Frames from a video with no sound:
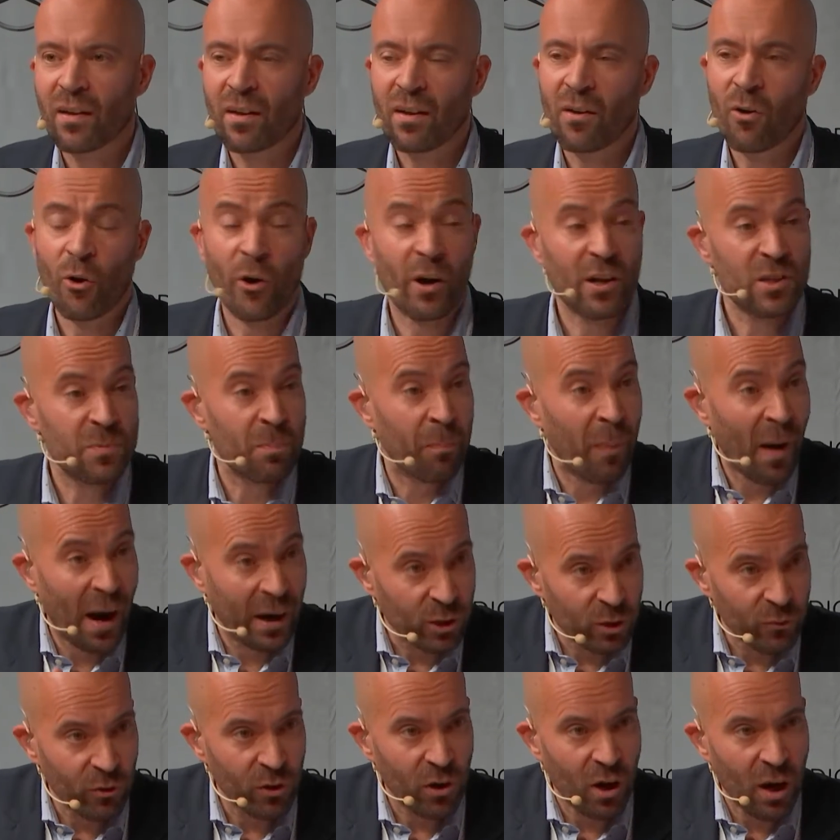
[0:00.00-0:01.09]
or as
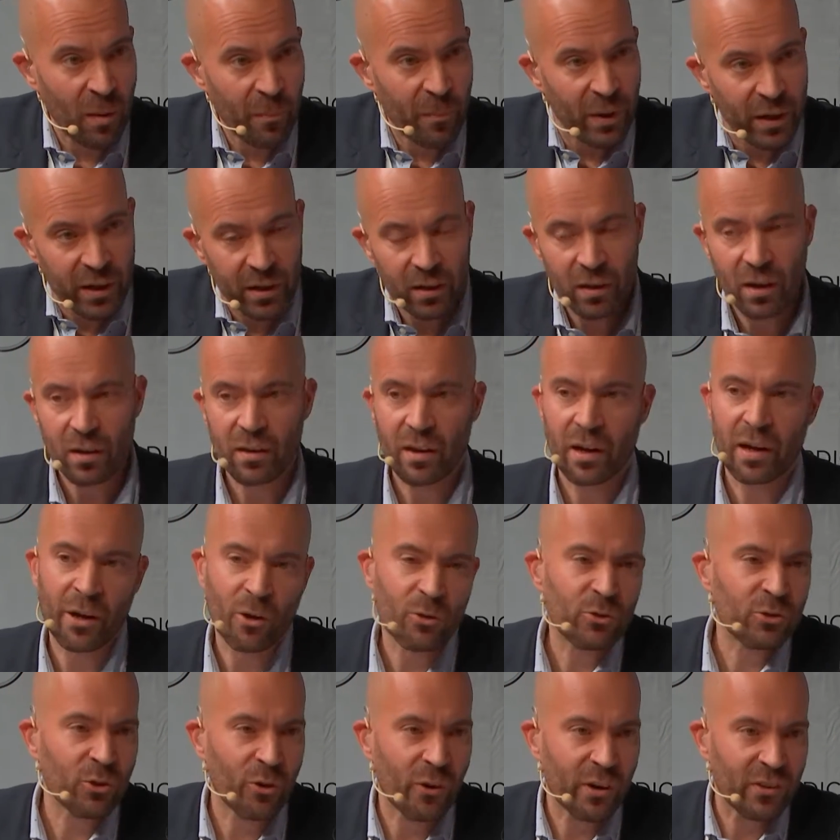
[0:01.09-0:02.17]
part of a company. I
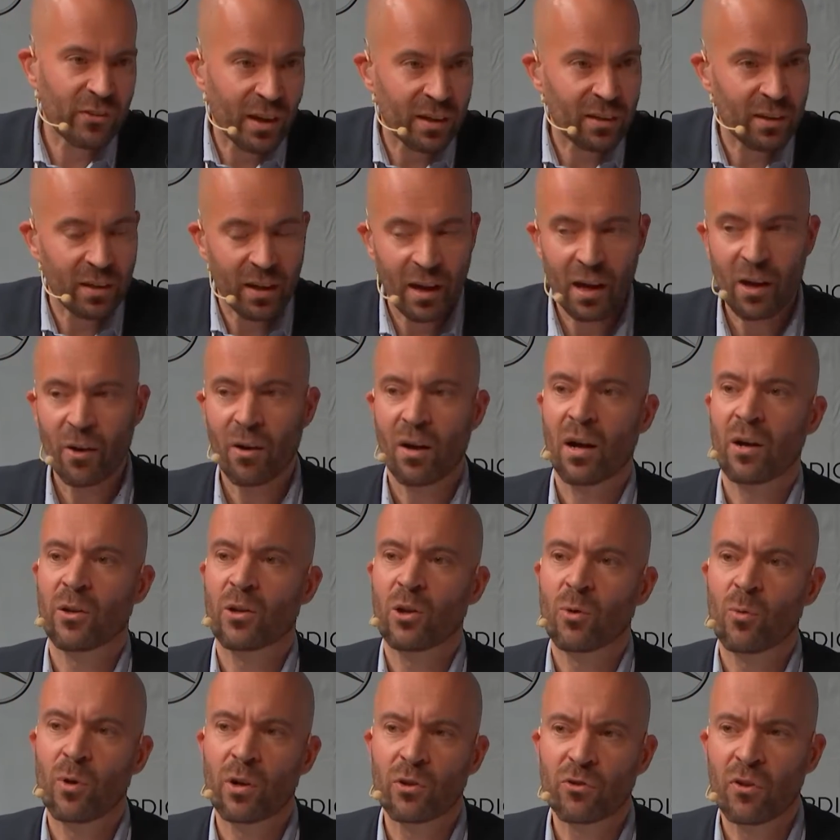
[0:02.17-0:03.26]
don't know exactly how
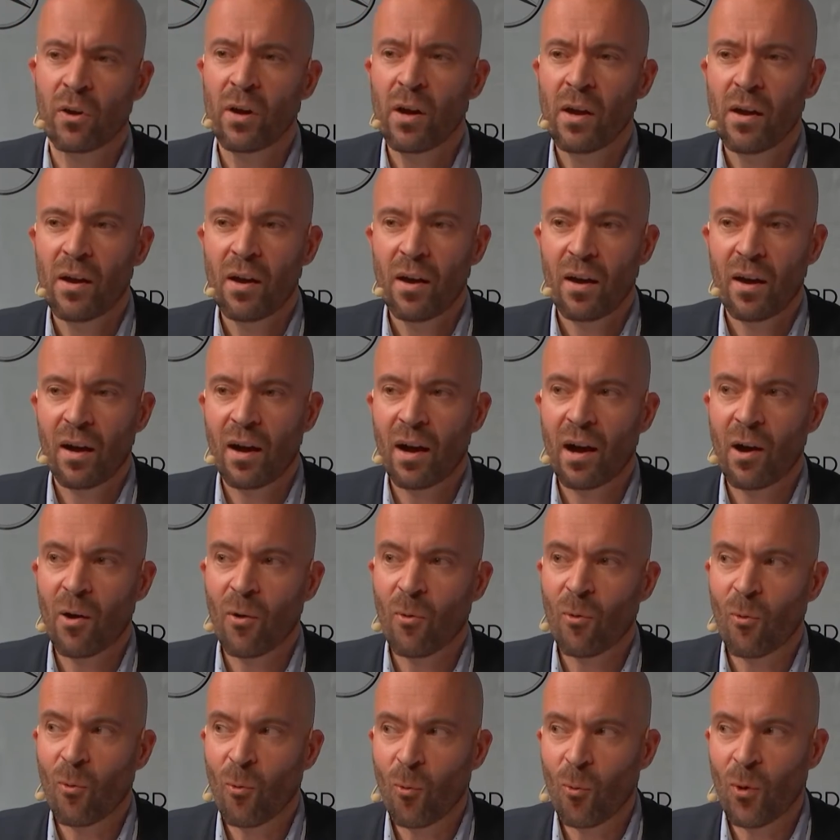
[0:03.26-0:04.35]
you work. So,
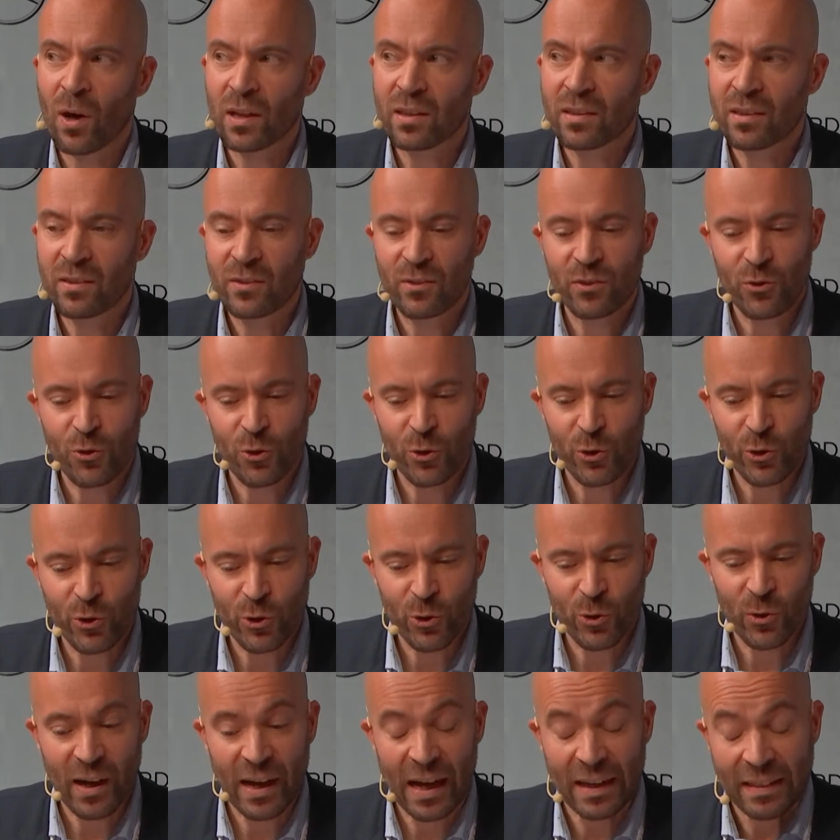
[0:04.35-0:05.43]
what do
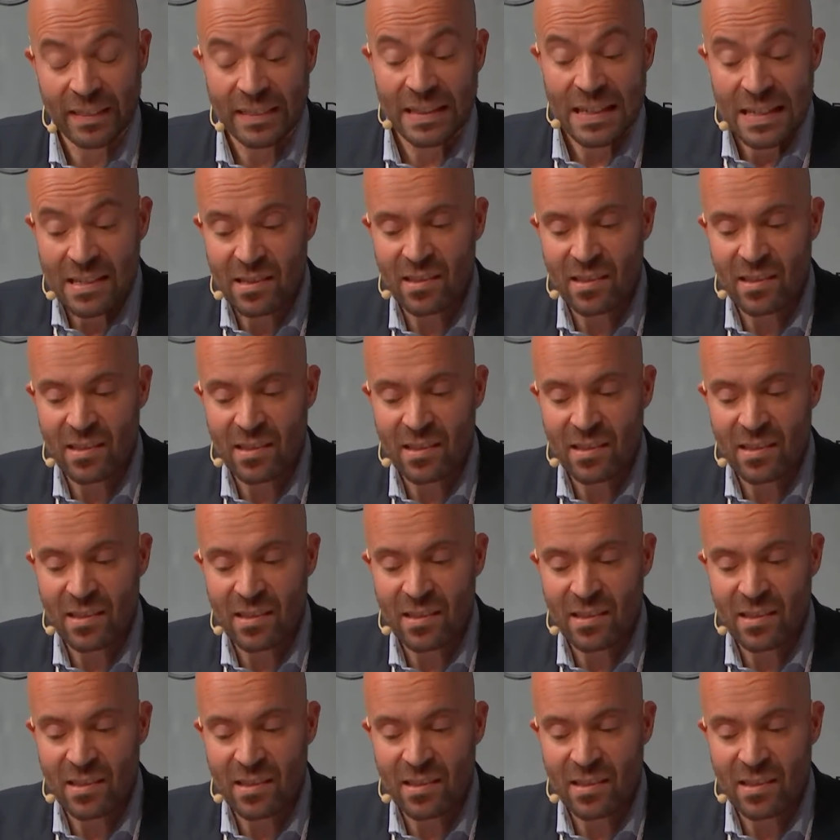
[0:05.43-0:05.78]
you at this